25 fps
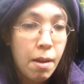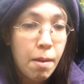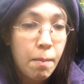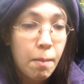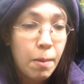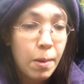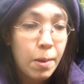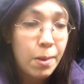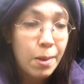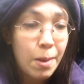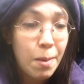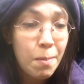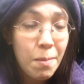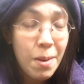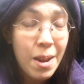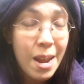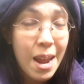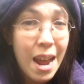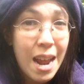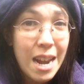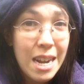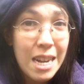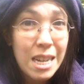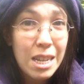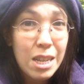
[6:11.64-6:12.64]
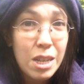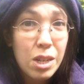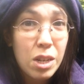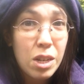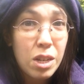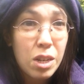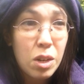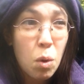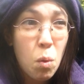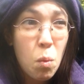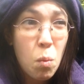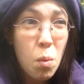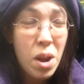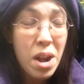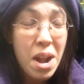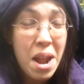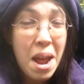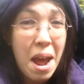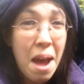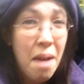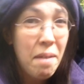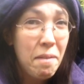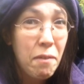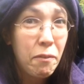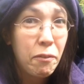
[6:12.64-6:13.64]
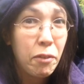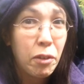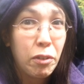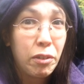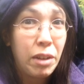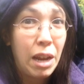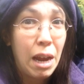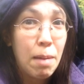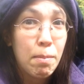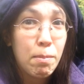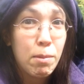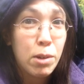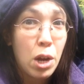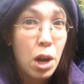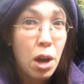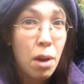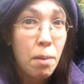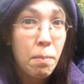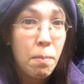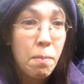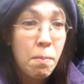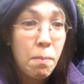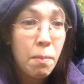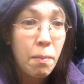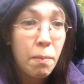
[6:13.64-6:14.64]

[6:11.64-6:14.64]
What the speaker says: But someday I just don't want to have a full-time job.